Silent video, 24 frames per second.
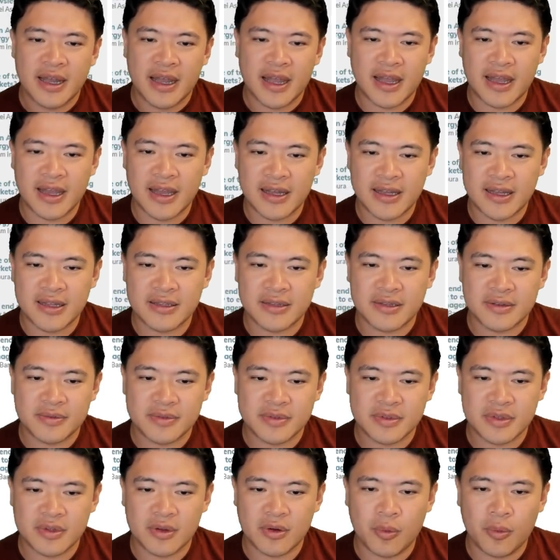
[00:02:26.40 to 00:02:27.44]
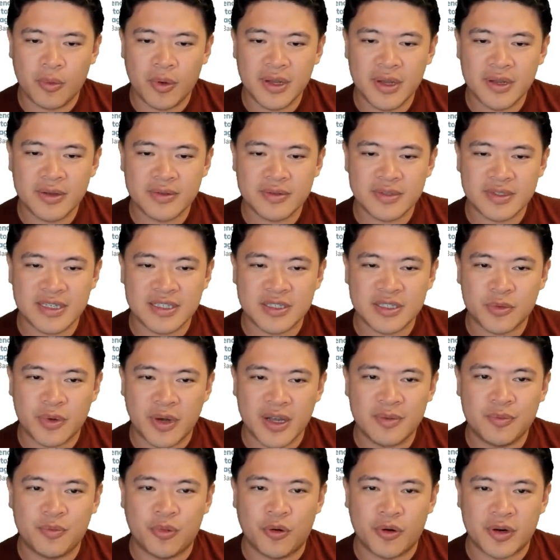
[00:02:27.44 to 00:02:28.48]
And what is quite
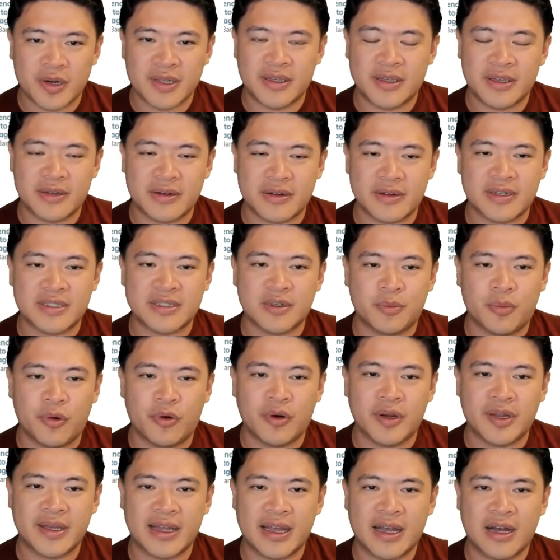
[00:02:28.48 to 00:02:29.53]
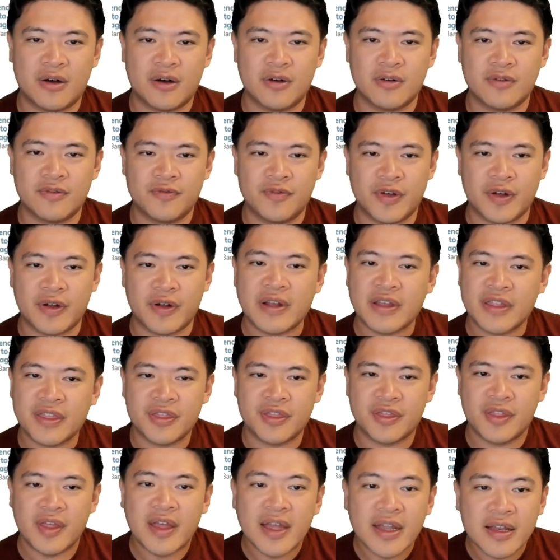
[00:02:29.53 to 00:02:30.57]
important here is they're pointing out very
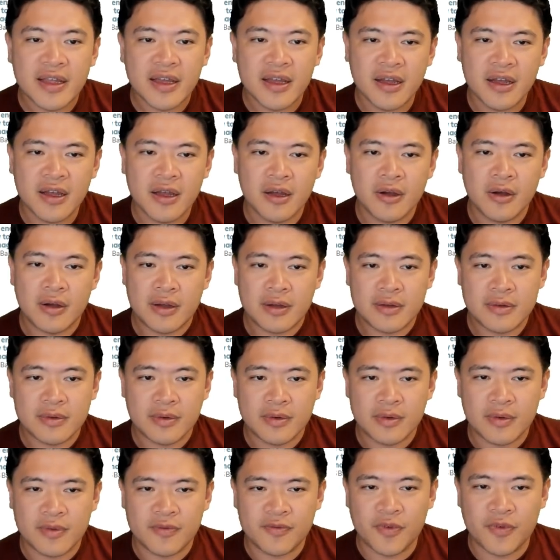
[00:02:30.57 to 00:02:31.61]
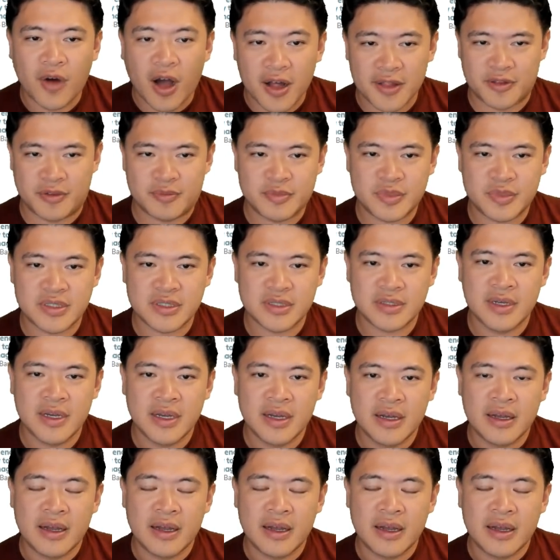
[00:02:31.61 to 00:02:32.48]
thin volumes.